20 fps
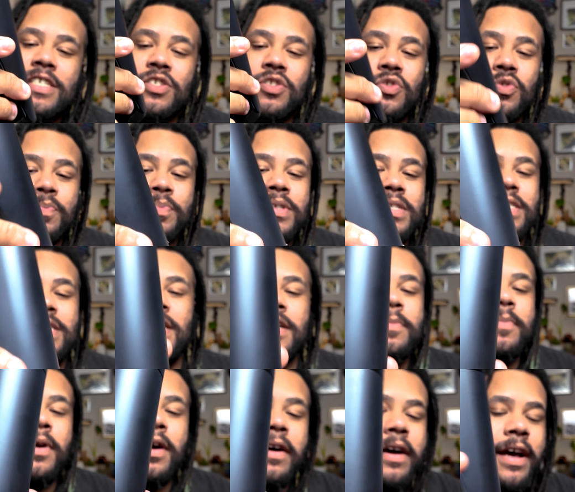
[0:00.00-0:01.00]
is super sick,
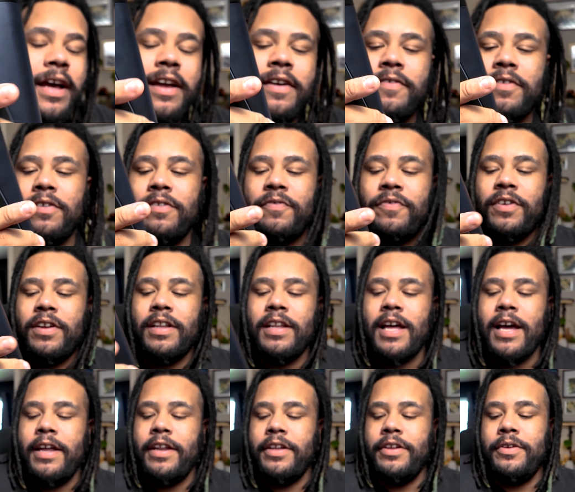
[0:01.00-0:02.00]
bro. I ain't even gonna freaking
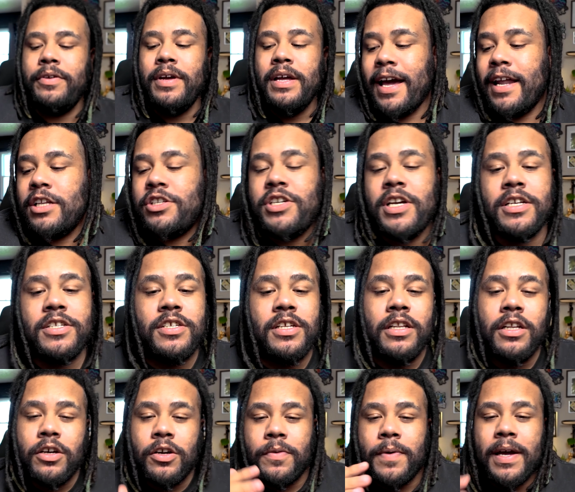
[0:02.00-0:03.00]
lie to you. I got a chance to
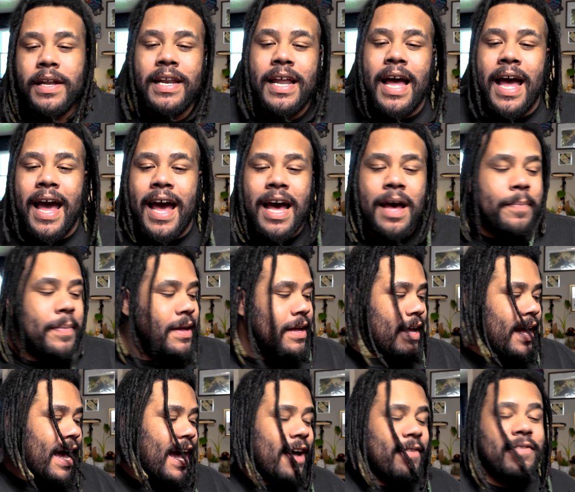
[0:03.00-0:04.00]
look around the app.
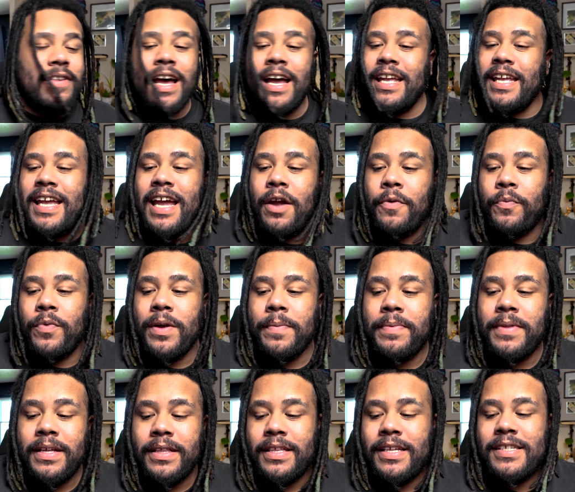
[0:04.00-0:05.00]
I have not yet
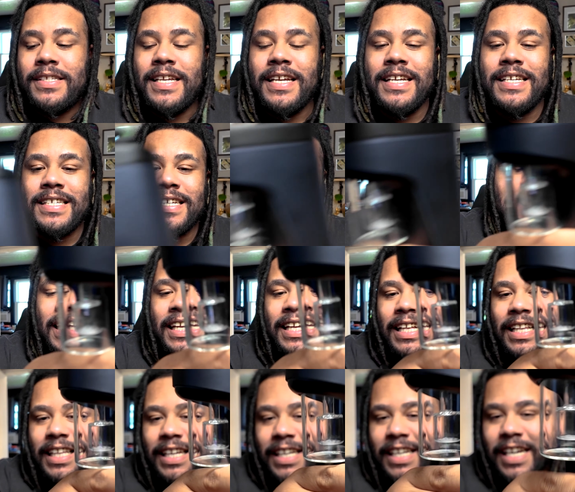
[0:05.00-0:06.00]
ripped it. This thing is
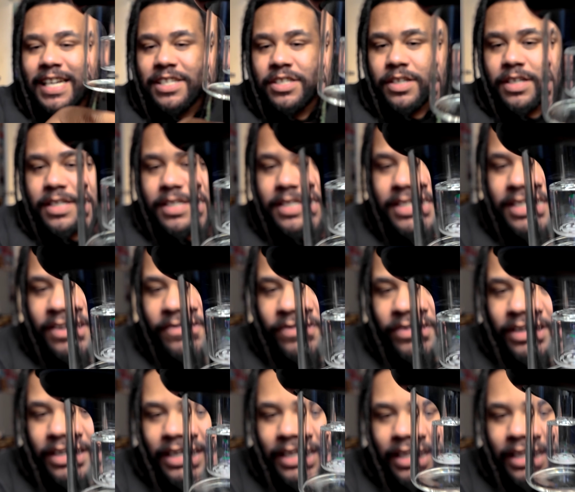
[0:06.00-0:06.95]
clean, as you can see from the